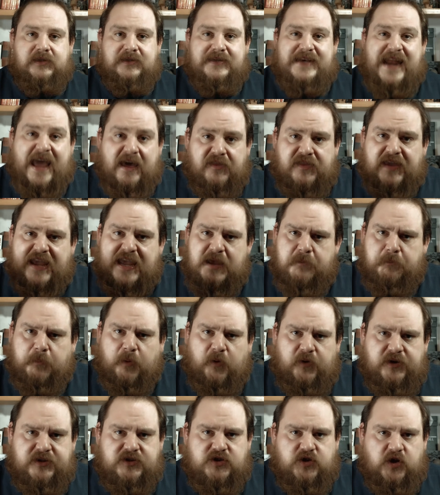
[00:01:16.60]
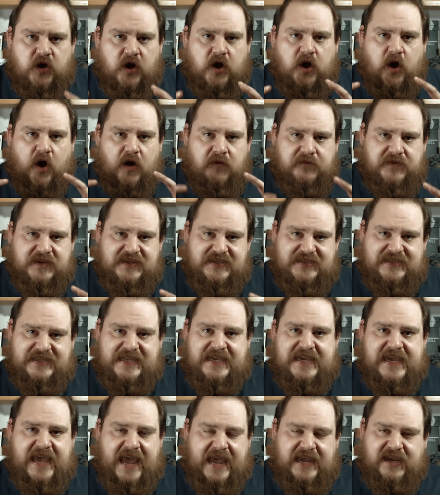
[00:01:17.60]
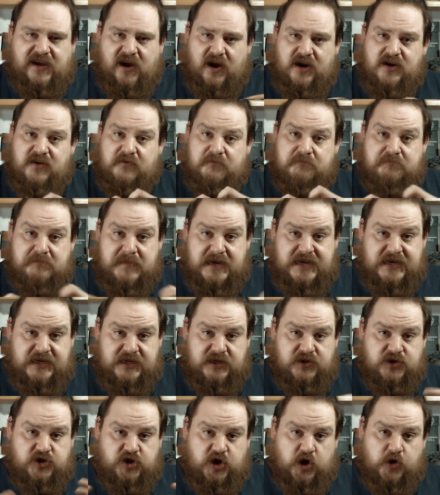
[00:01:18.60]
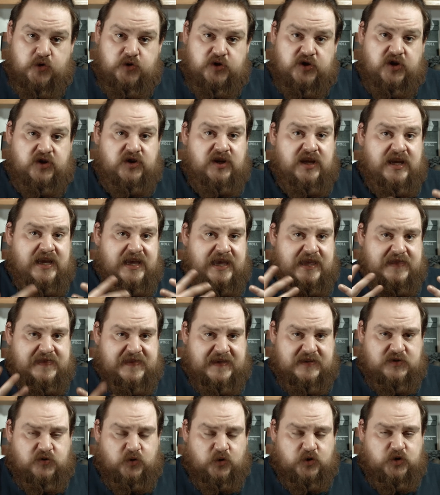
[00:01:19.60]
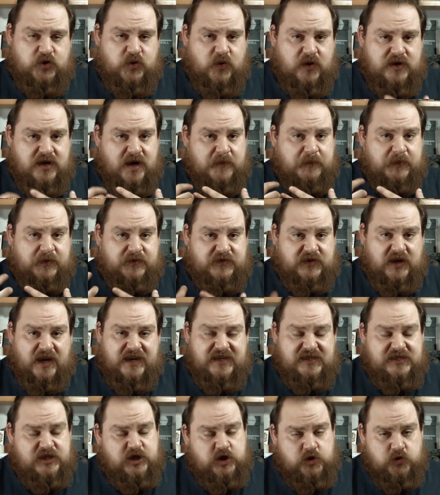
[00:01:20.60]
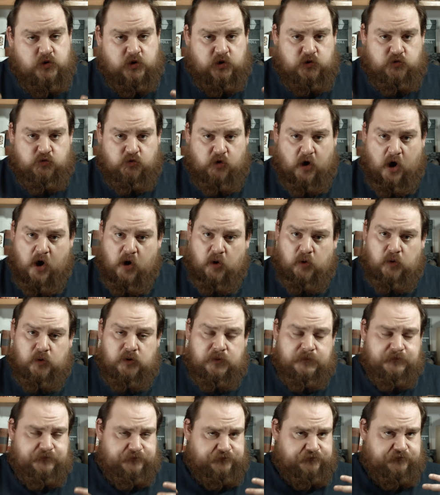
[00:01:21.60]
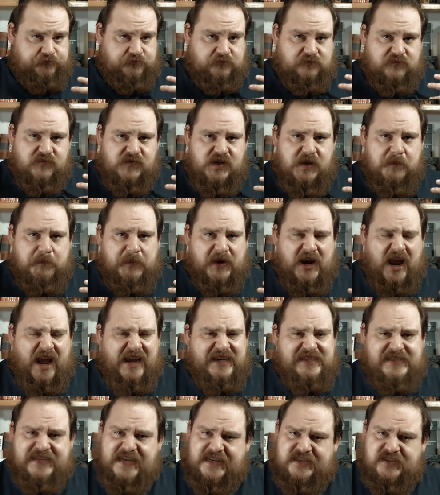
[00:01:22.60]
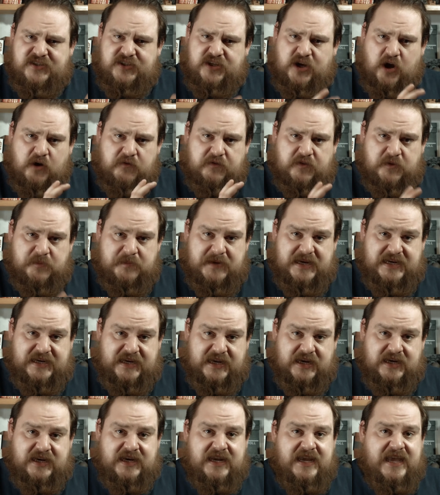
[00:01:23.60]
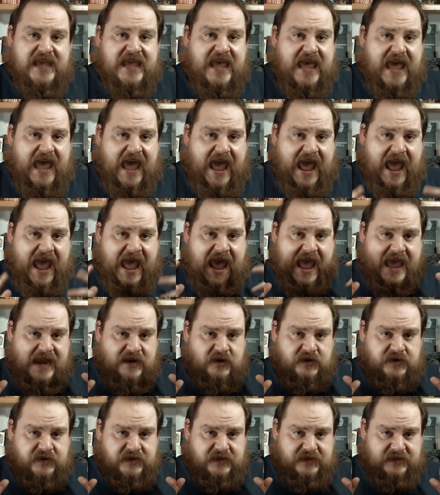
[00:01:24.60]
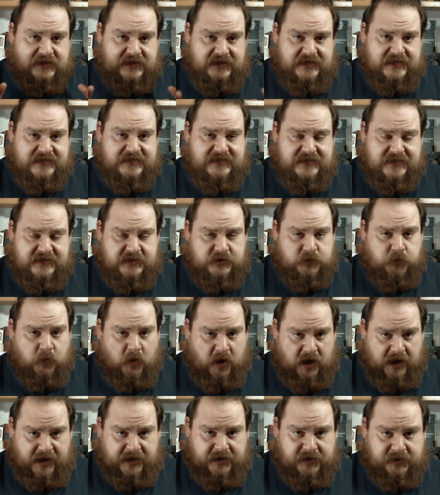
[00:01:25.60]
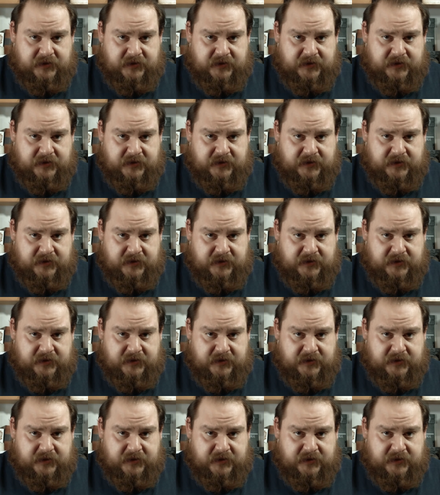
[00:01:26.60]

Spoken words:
Now, the hit points are obviously a kind of median chosen. There's also a number of dice that you can roll, but I tend to go for the median, and this is why.